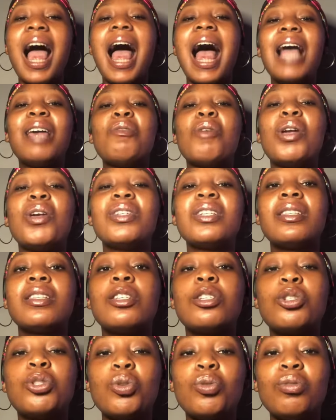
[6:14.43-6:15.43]
and you're using
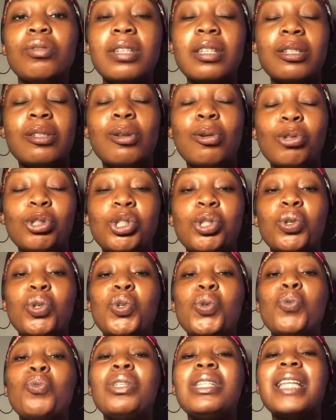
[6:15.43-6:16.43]
this
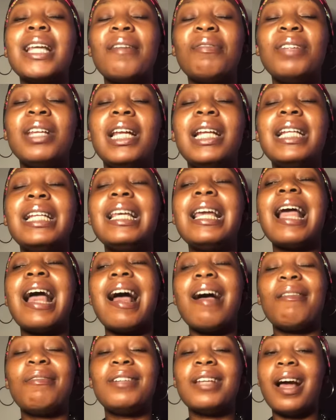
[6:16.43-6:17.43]
lotion, you definitely
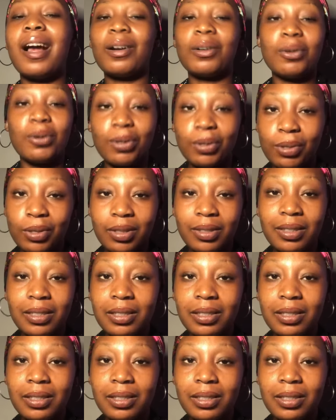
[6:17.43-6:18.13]
have dark knuckles.